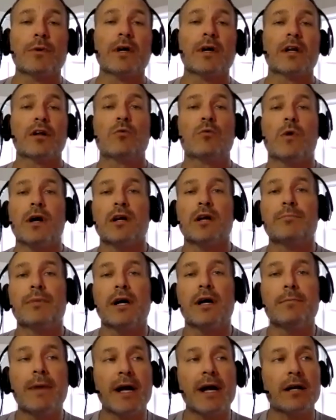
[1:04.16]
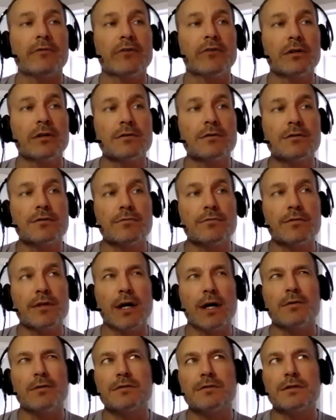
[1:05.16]
got acquired by McAfee in
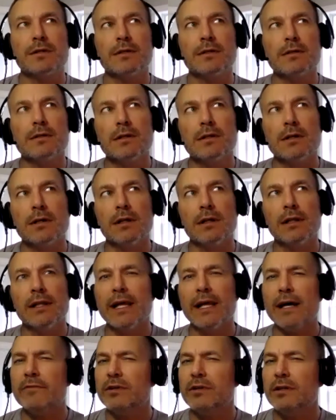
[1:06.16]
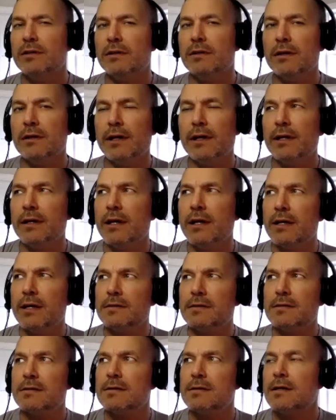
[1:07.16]
2011, I guess.